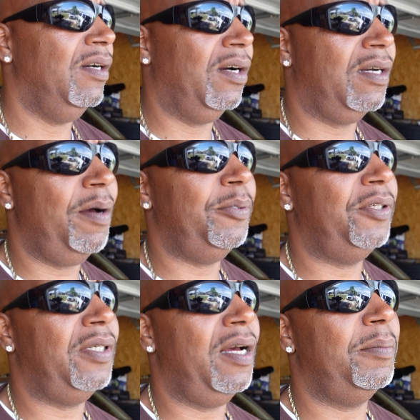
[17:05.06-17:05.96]
a couple of
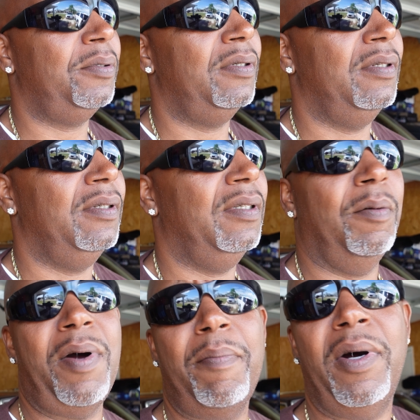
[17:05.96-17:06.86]
shops
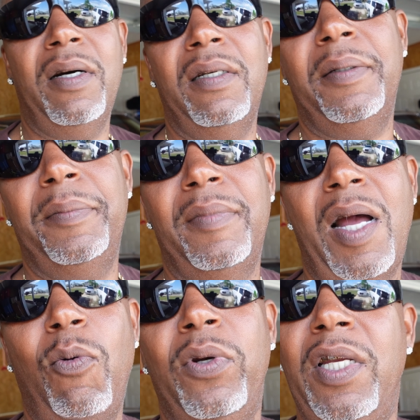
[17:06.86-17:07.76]
about my um
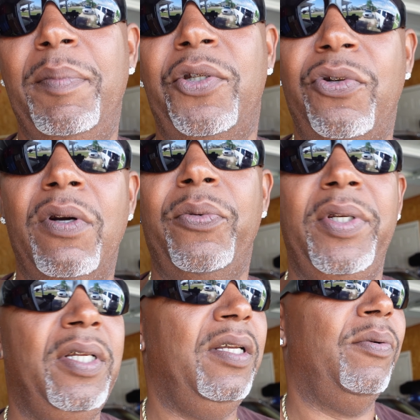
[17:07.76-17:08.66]
I want to get my trunk
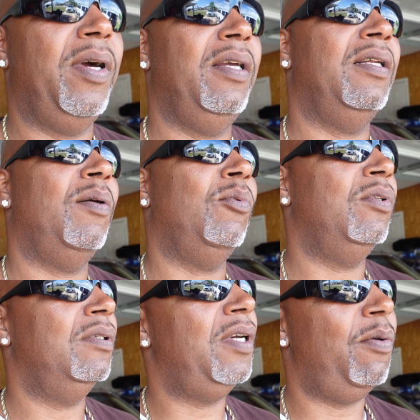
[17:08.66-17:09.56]
redid, right? I
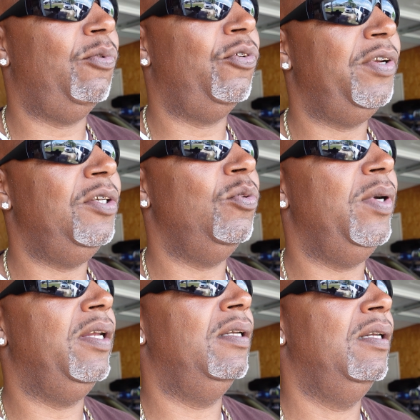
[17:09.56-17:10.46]
want to I want to redo
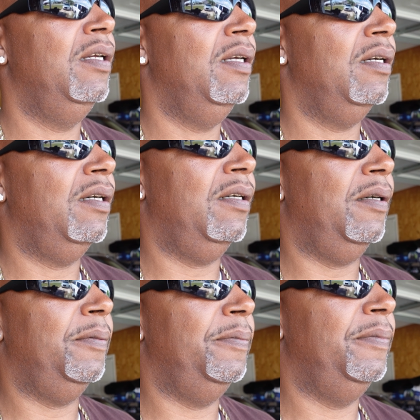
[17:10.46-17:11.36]
it.
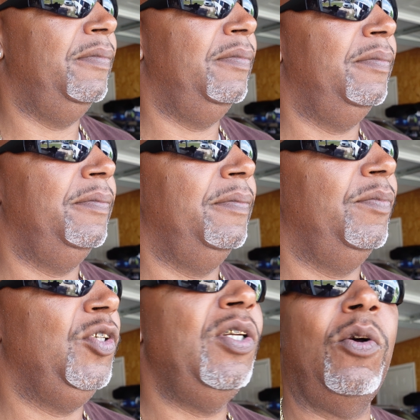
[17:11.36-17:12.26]
Um
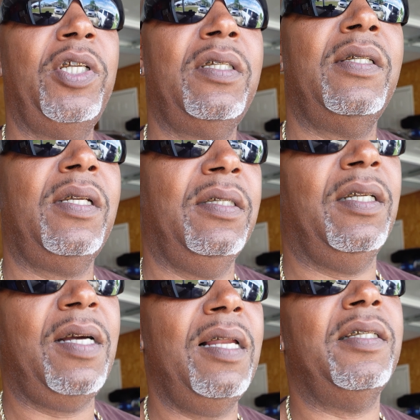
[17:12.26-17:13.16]
you know, just the, the
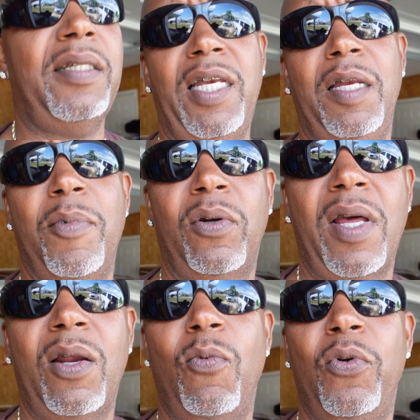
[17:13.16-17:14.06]
color scheme on.
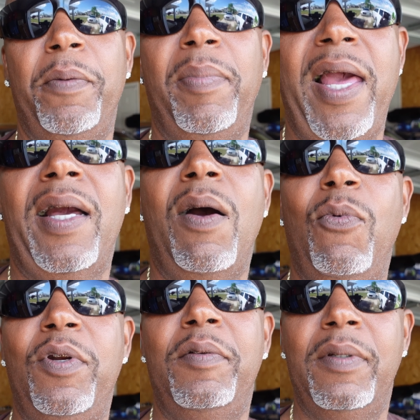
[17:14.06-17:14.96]
I don't want it black. I
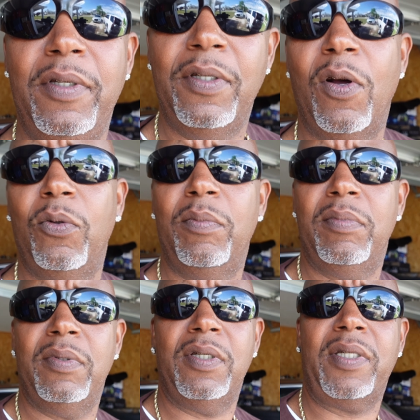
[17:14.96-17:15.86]
want it, you know,
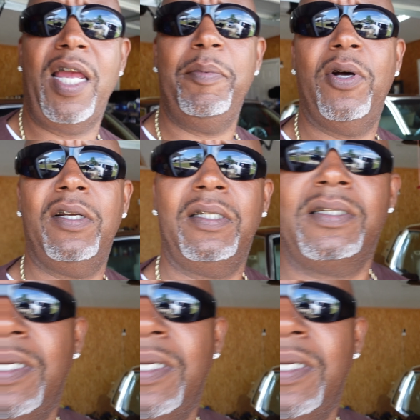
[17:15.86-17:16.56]
the same color the